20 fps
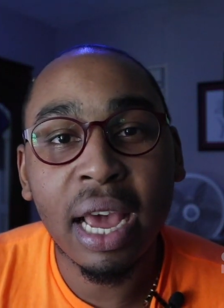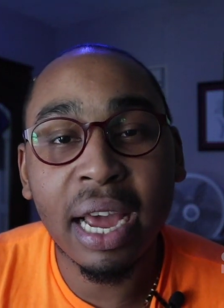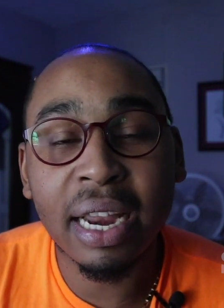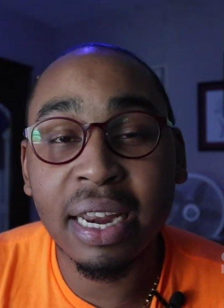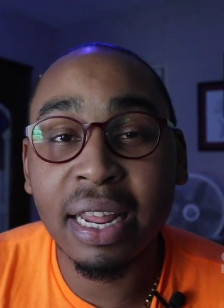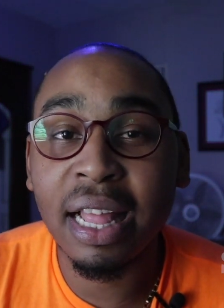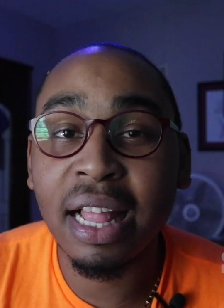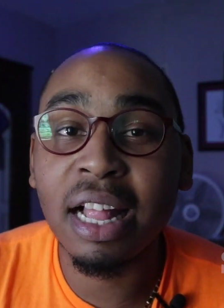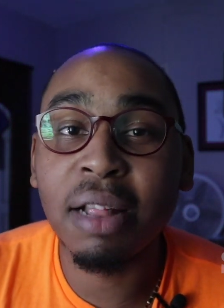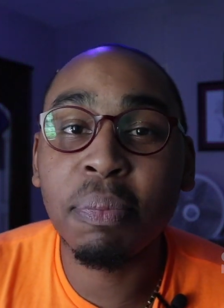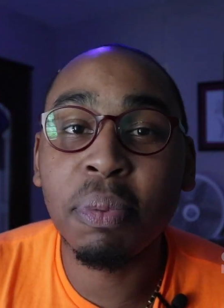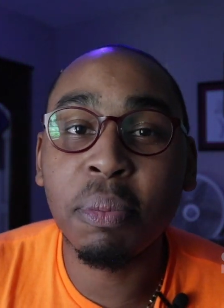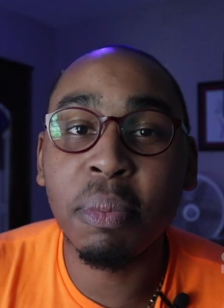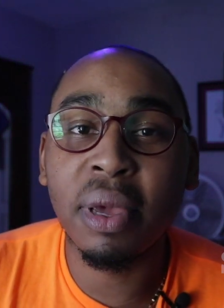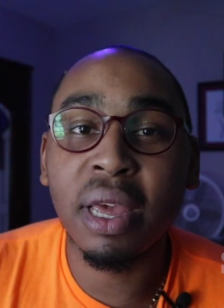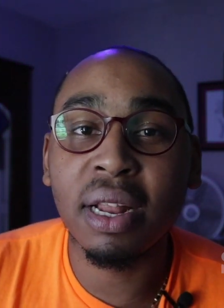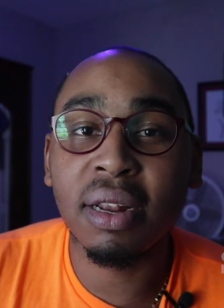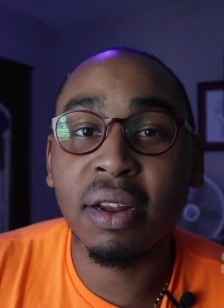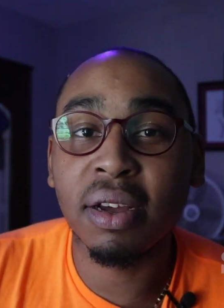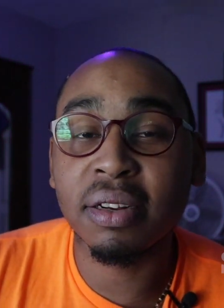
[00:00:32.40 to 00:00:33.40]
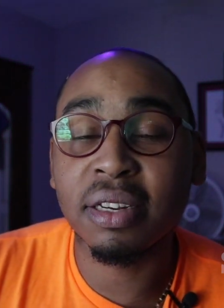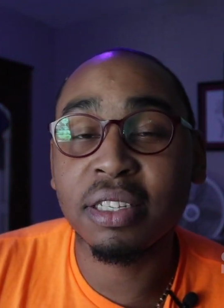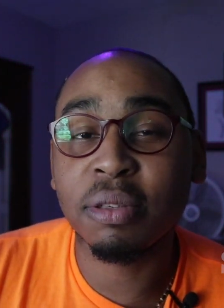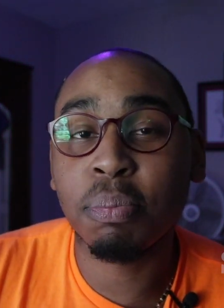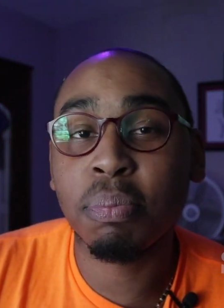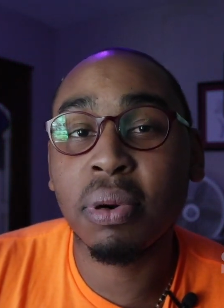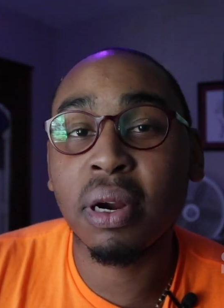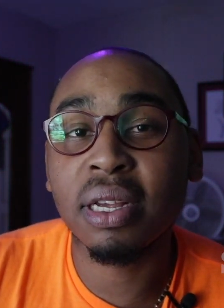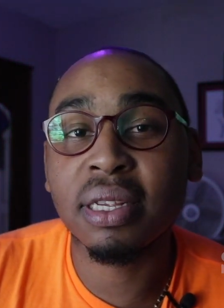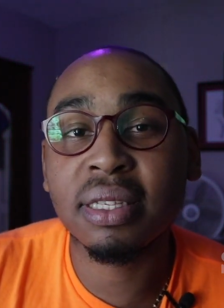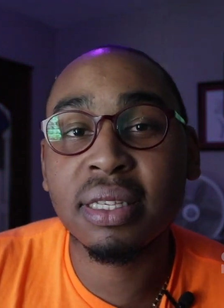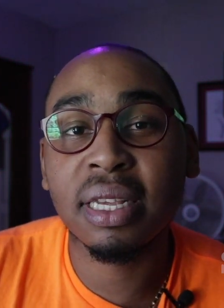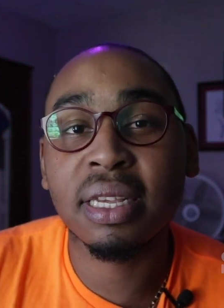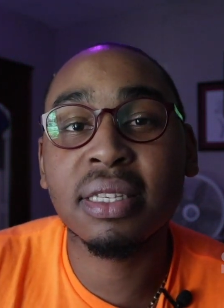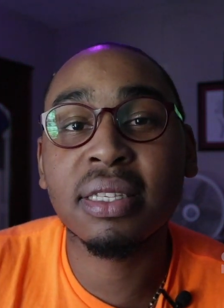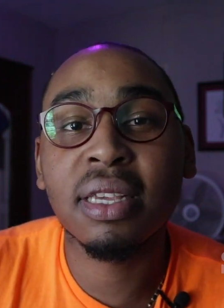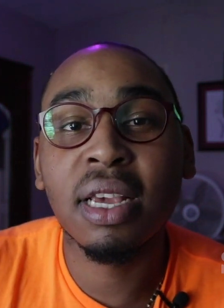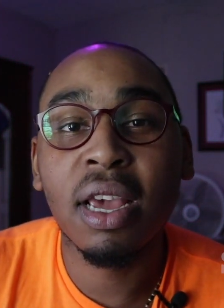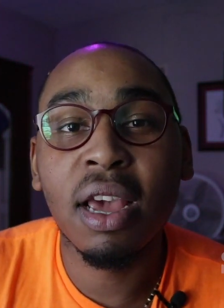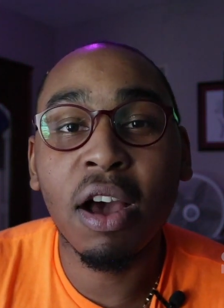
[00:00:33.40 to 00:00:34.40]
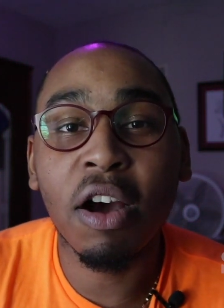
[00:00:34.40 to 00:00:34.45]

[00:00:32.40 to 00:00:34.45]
and helping me along this process